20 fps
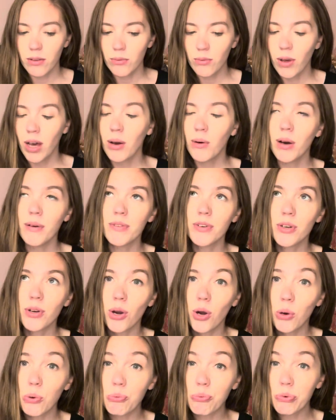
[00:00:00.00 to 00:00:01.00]
However,
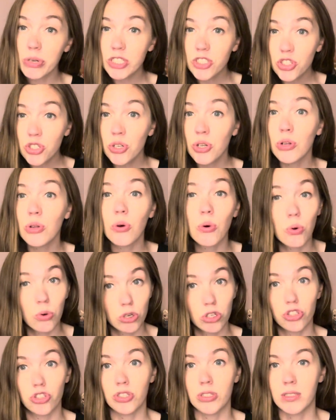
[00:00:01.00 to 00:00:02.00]
original
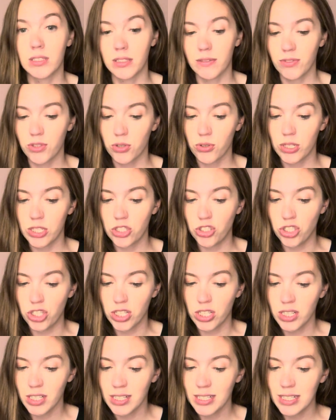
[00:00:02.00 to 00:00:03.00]
origins of the
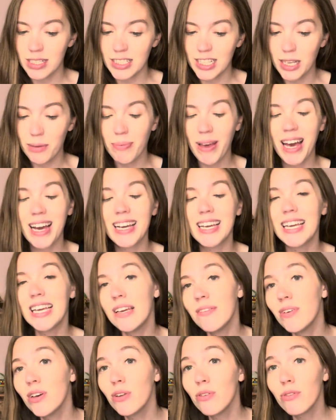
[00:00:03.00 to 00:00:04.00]
creature date back
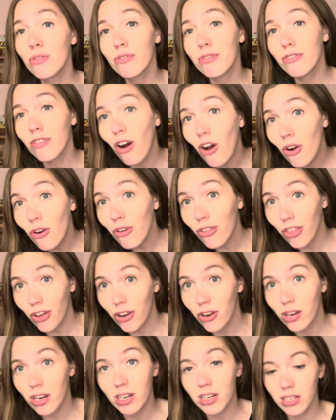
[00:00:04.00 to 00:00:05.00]
even
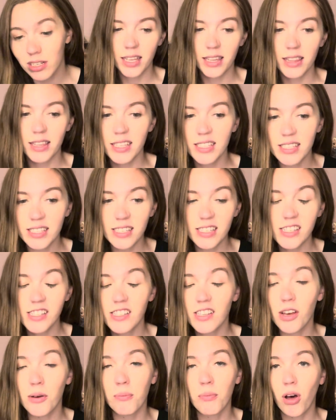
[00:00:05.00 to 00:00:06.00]
farther, and this is
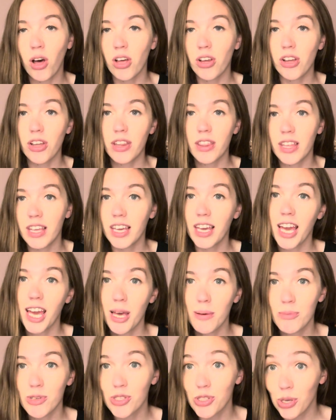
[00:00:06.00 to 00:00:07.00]
among the
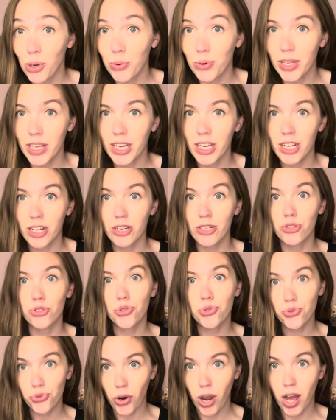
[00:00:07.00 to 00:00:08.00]
Amazonian
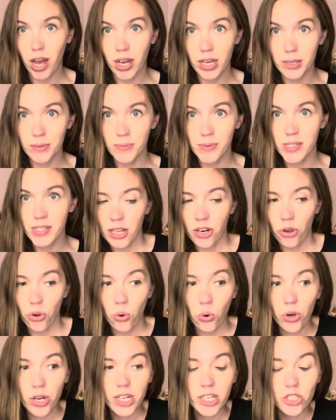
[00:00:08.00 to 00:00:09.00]
tribes. And
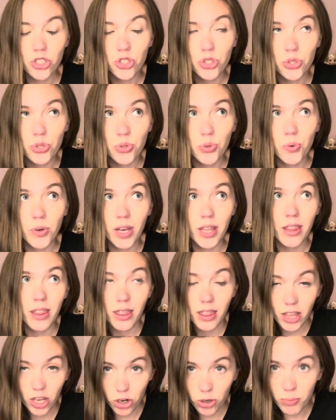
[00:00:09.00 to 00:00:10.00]
according to
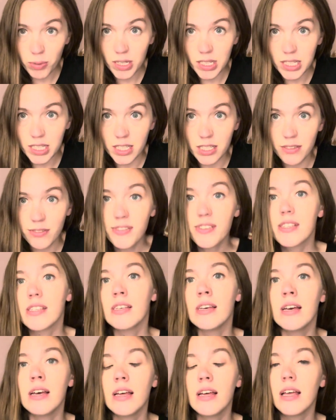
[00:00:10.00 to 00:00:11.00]
their beliefs,
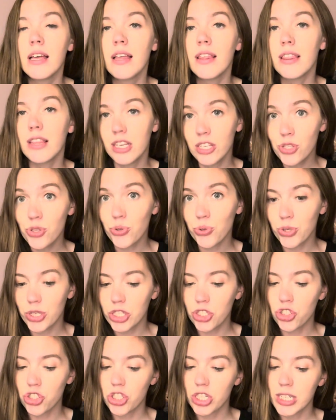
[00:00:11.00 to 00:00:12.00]
this
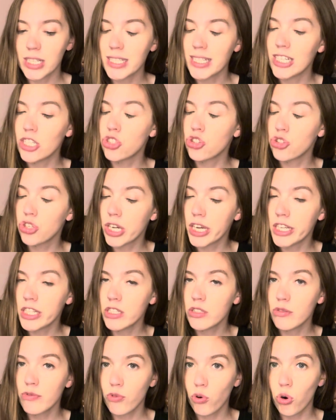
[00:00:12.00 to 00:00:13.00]
creature is a
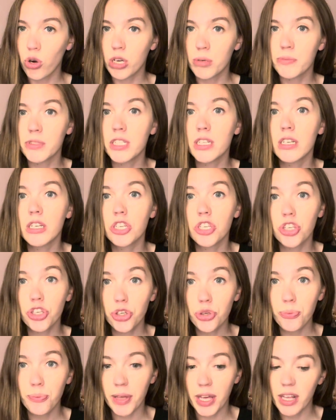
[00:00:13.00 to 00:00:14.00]
transformed
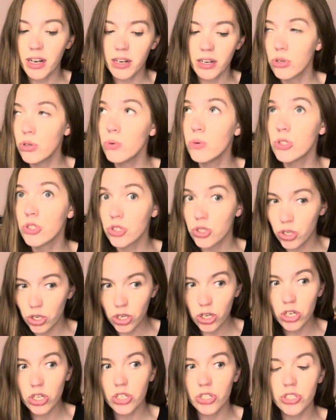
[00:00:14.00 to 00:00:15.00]
human who was
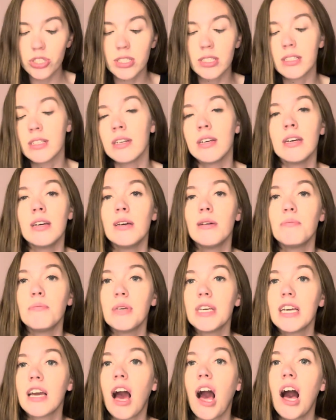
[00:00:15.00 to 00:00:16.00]
cursed
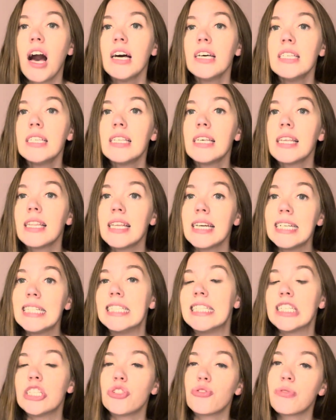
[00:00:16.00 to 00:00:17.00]
because they
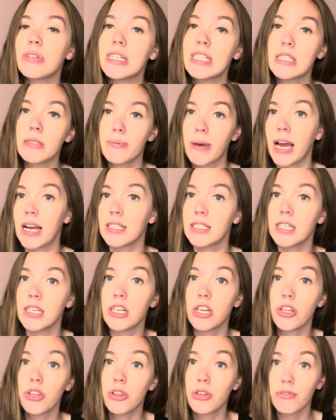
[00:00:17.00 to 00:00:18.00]

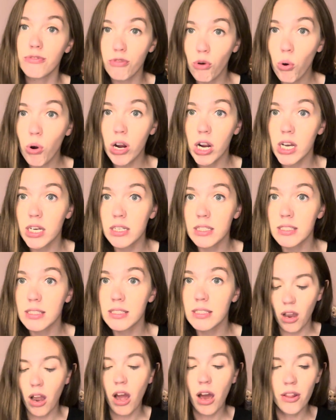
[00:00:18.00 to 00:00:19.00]
disrespected the
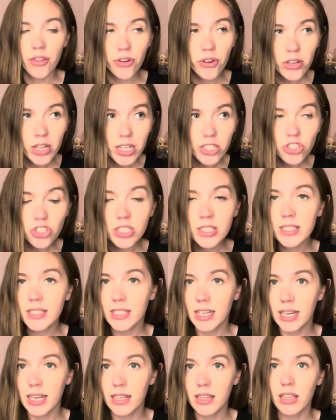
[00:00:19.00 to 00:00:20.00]
forest. Other legends
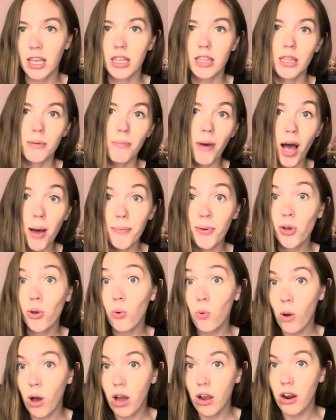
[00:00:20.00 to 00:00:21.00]
state that the
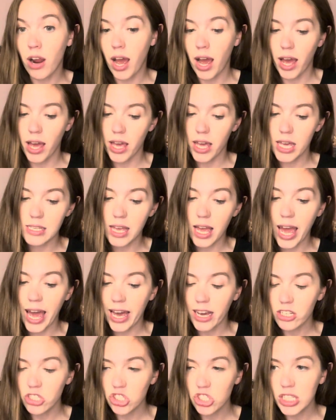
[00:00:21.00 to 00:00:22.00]
Mapinguari is
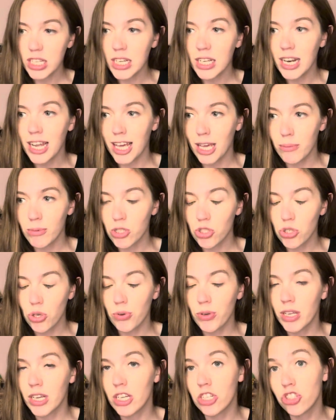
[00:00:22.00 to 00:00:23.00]
actually an
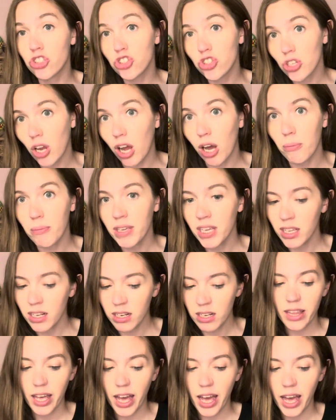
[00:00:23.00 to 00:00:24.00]
Amazonian shaman
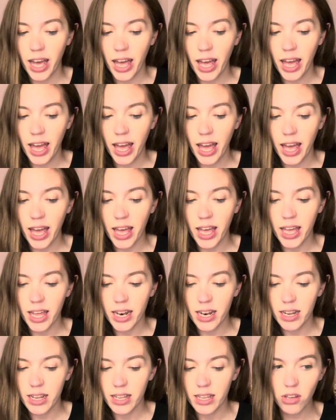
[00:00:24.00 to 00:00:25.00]
that
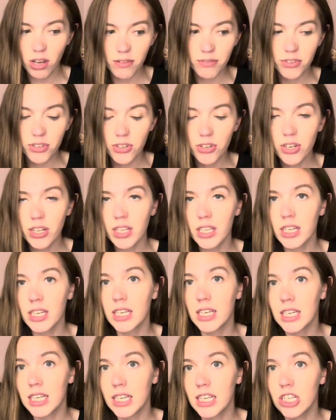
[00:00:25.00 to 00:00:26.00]
had discovered the
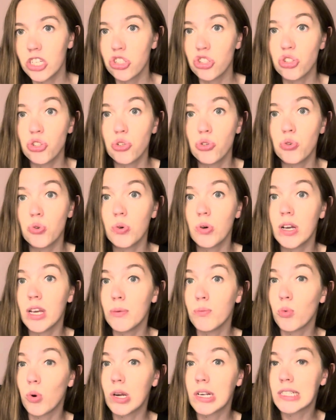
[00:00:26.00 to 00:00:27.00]
key to
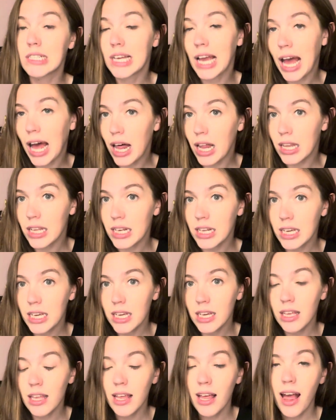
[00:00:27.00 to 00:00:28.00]

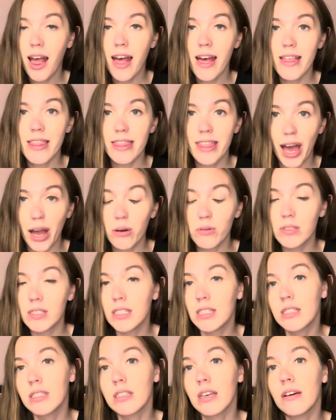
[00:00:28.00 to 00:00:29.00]
immortality
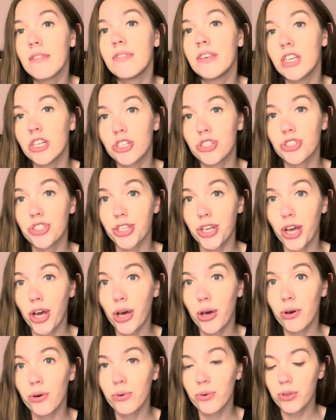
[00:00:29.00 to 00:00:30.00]
thousands of years
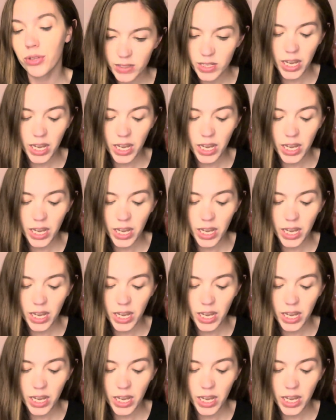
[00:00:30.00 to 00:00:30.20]
ago.